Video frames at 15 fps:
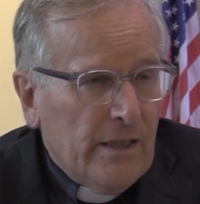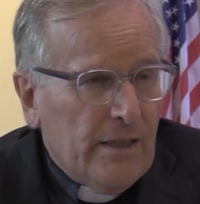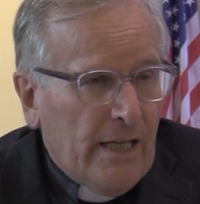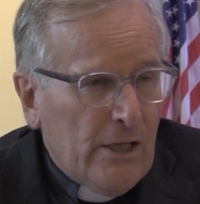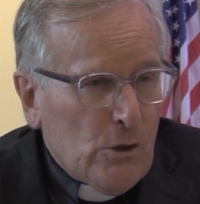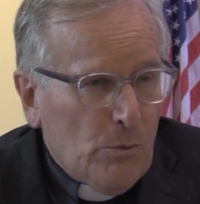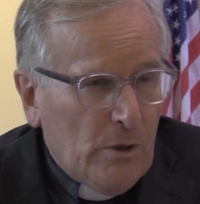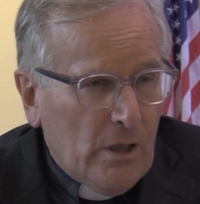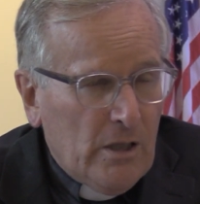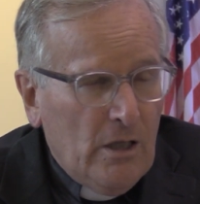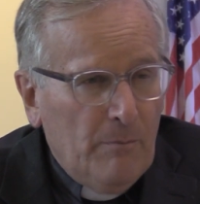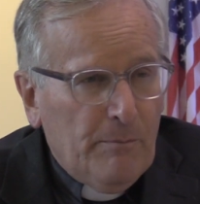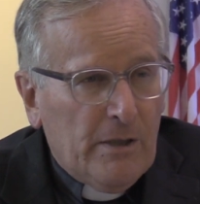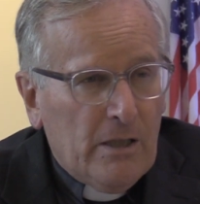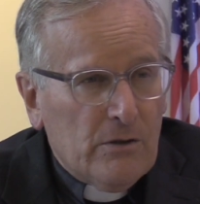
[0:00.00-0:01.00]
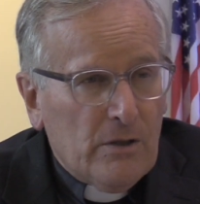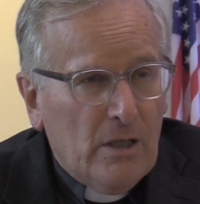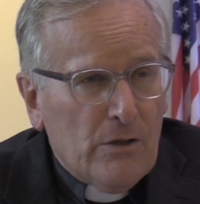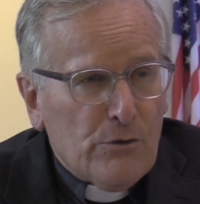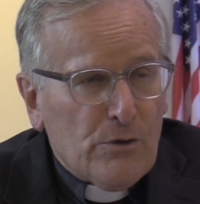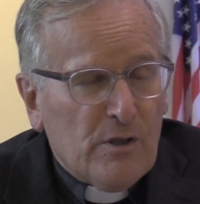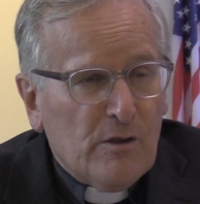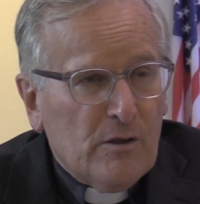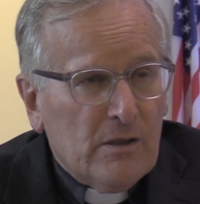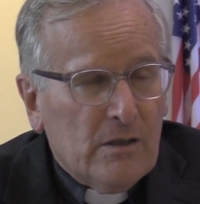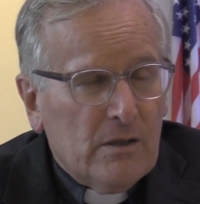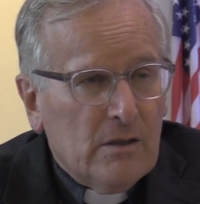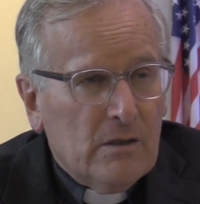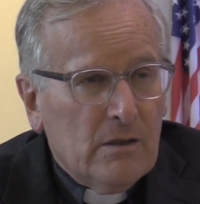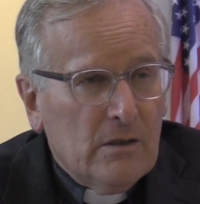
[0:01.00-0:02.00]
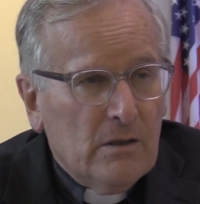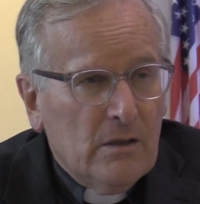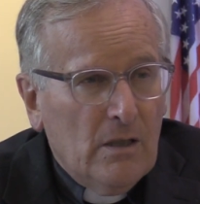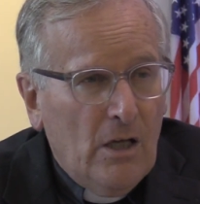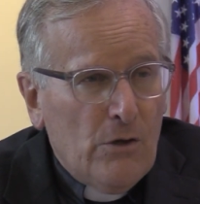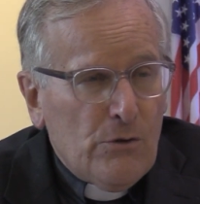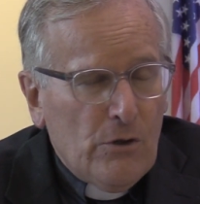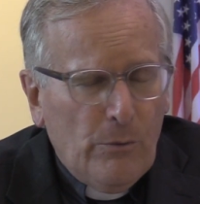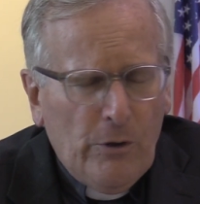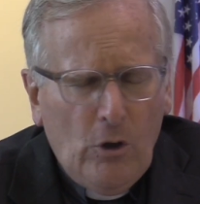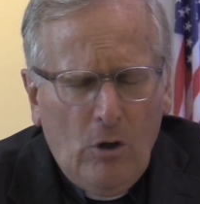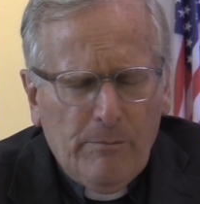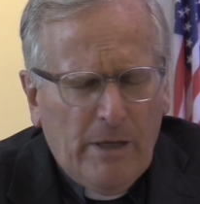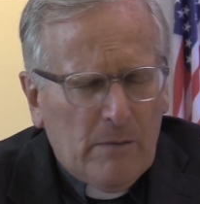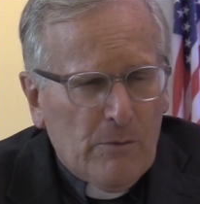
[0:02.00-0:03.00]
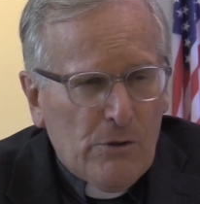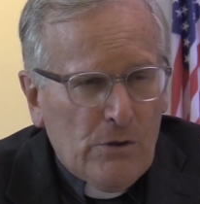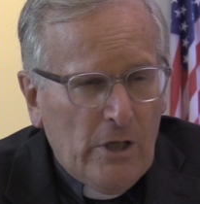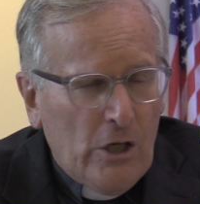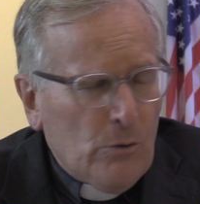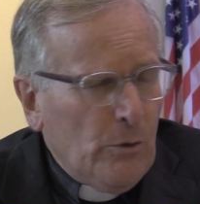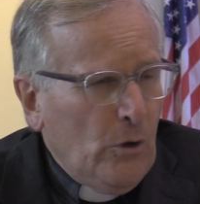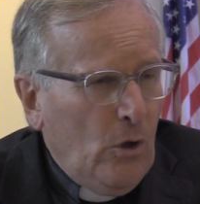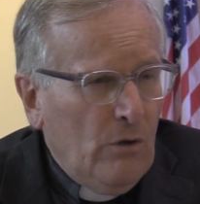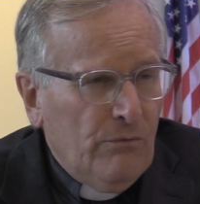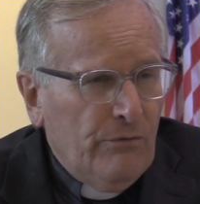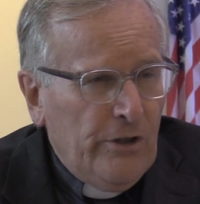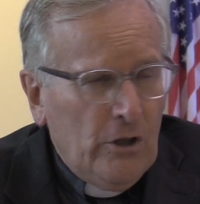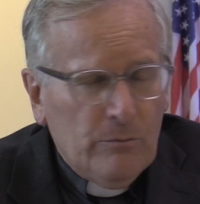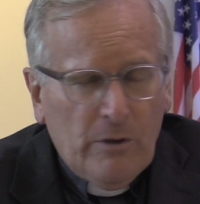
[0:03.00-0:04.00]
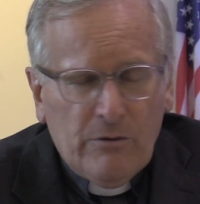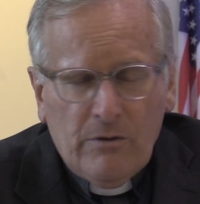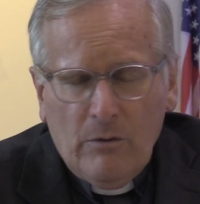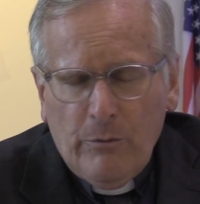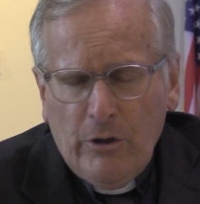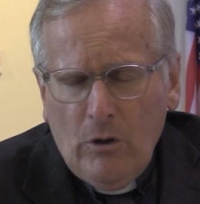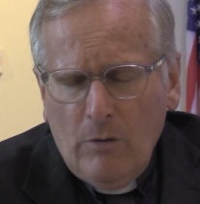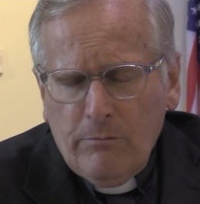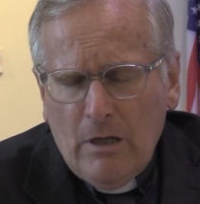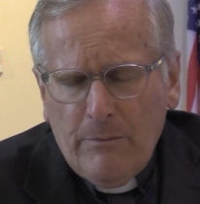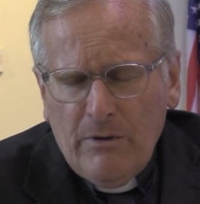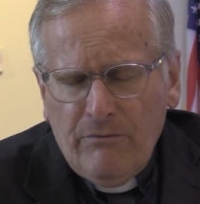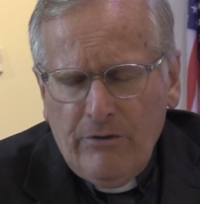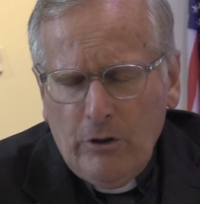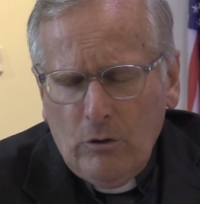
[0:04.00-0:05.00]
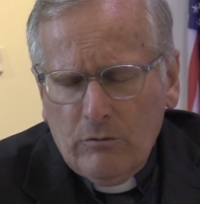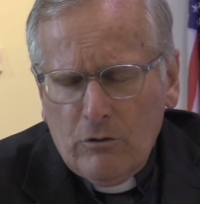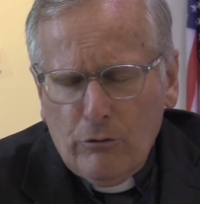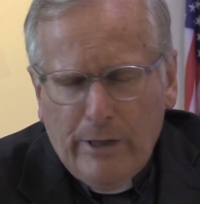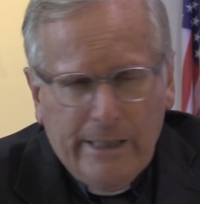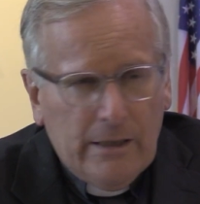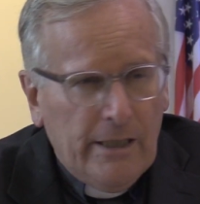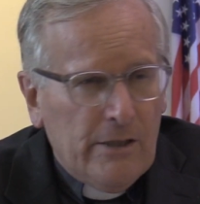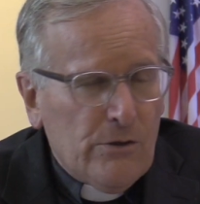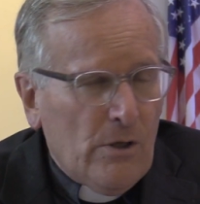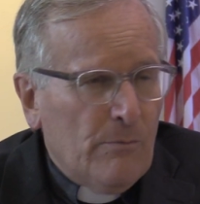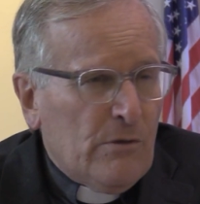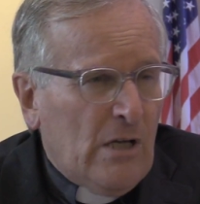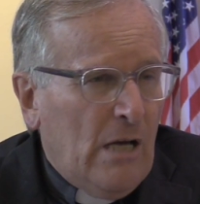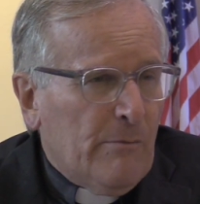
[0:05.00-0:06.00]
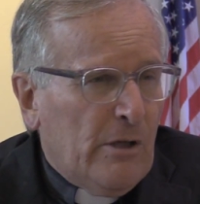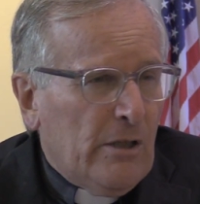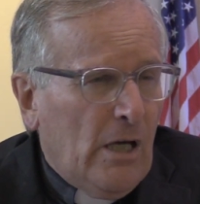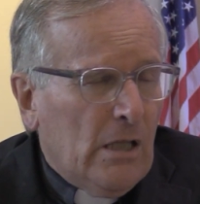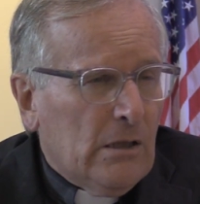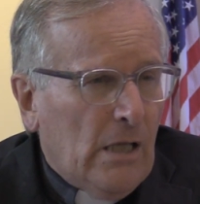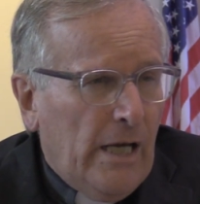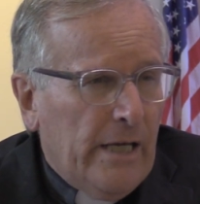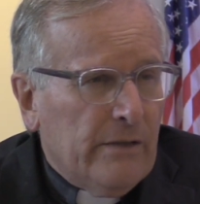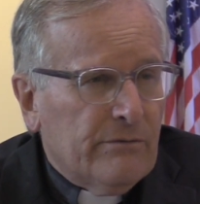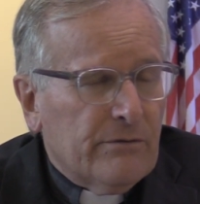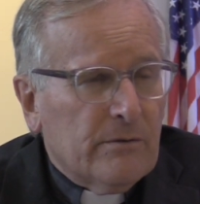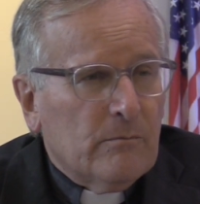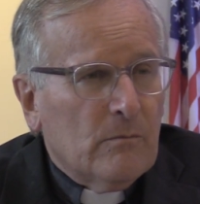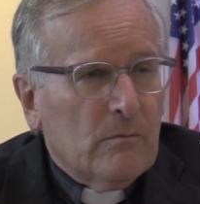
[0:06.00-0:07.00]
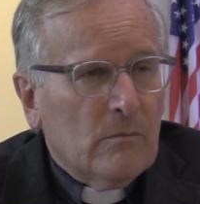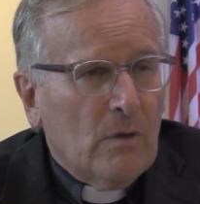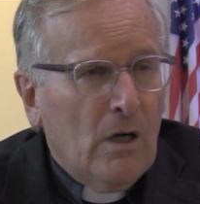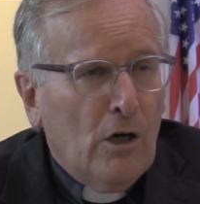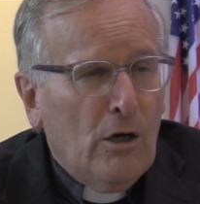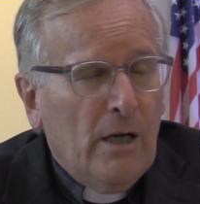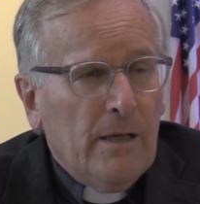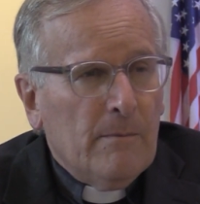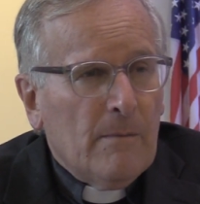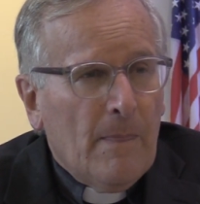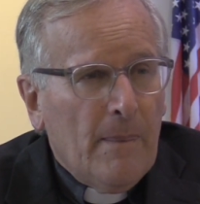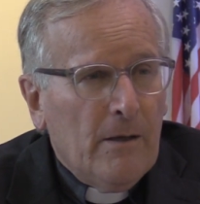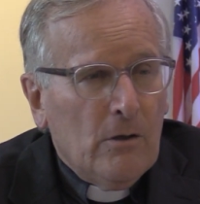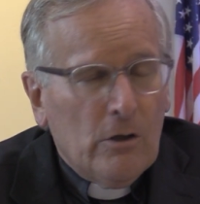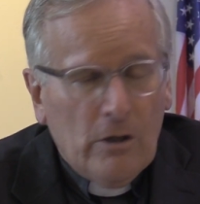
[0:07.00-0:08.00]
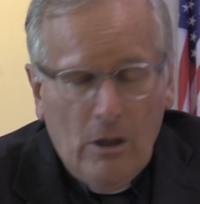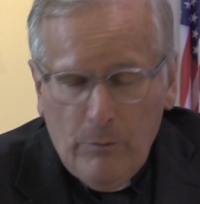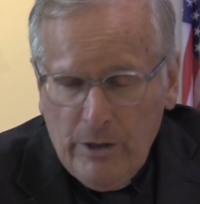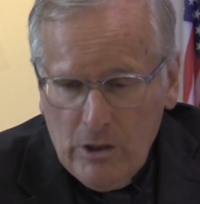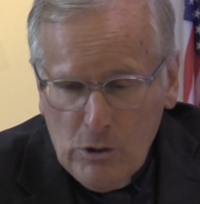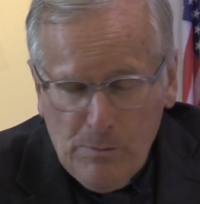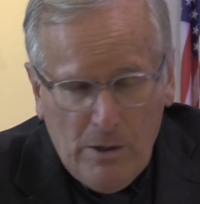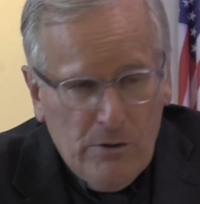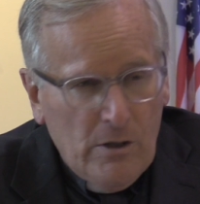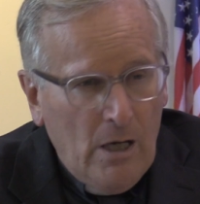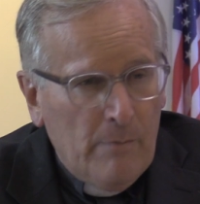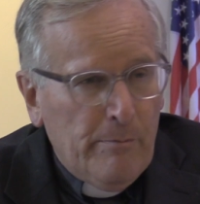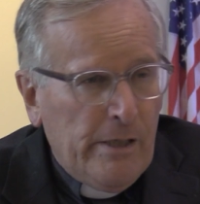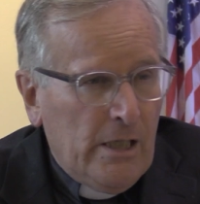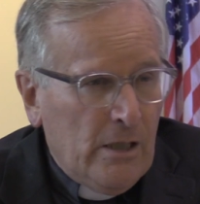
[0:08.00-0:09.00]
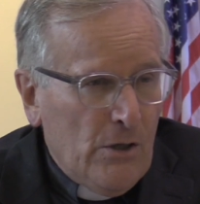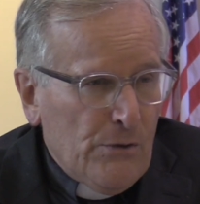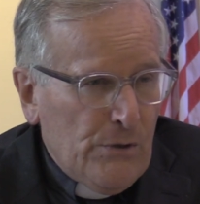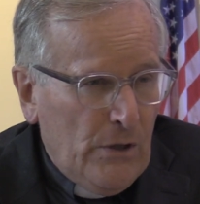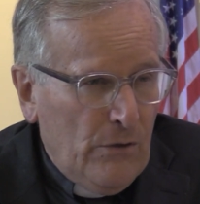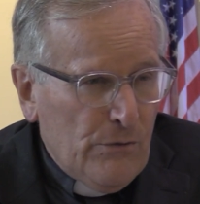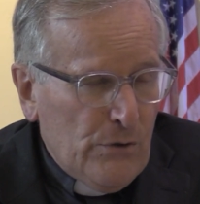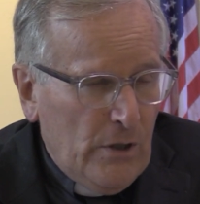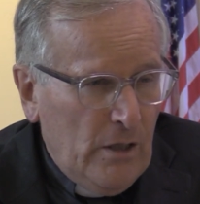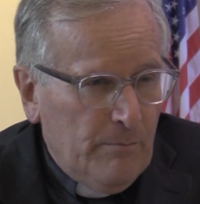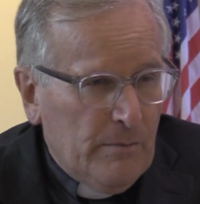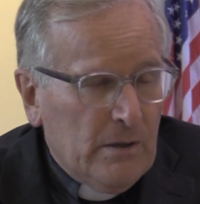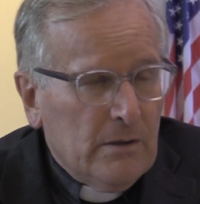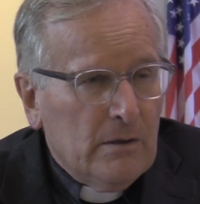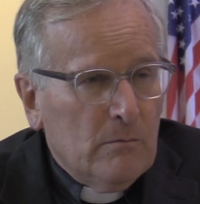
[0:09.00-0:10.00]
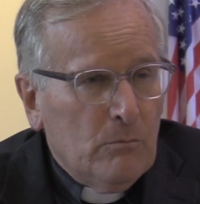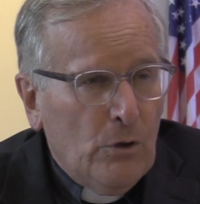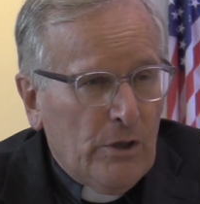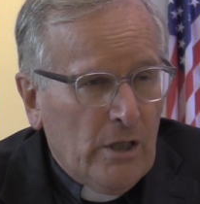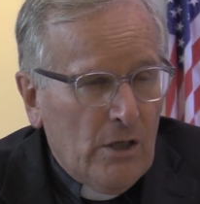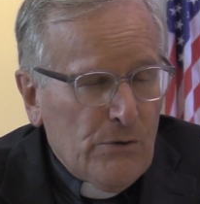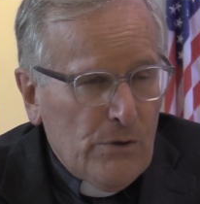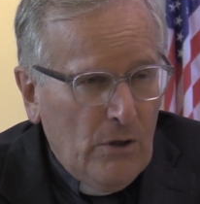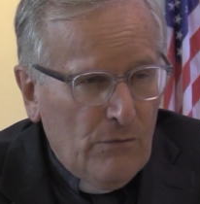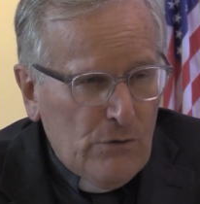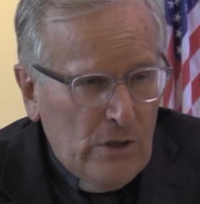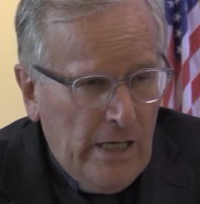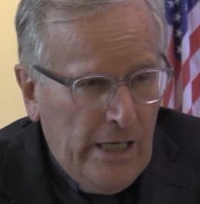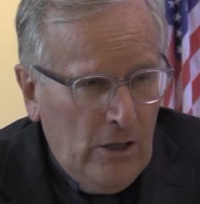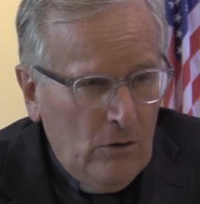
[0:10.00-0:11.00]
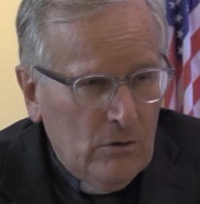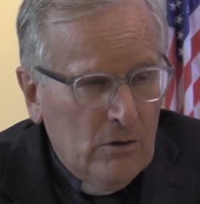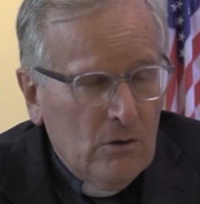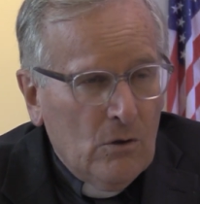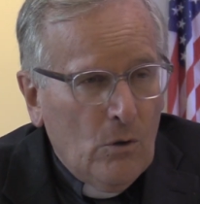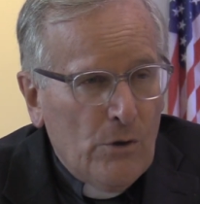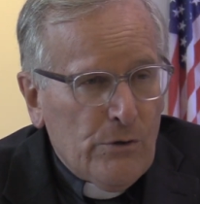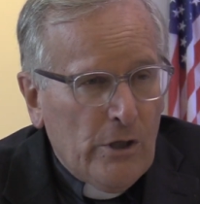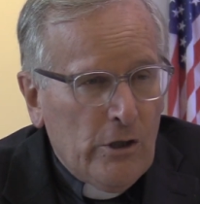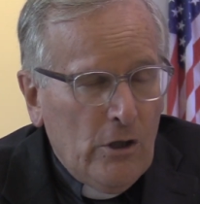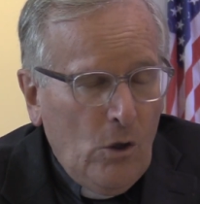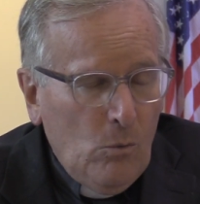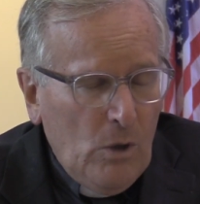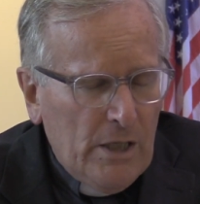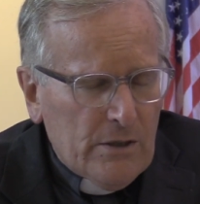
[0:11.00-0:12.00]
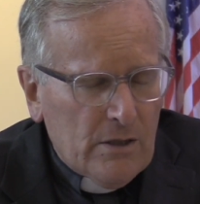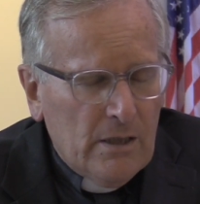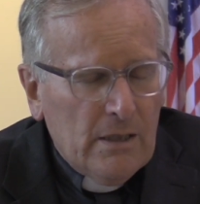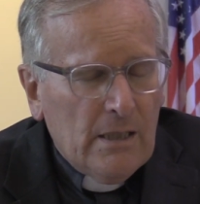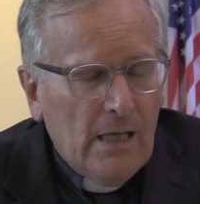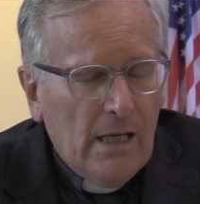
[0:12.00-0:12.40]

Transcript: That's what accompanies us. And so we all make mistakes. We all fail. We all probably fail greatly sometime in our life. All right? Now, we can spend time beating ourselves up, putting ourselves down, or say, you know what?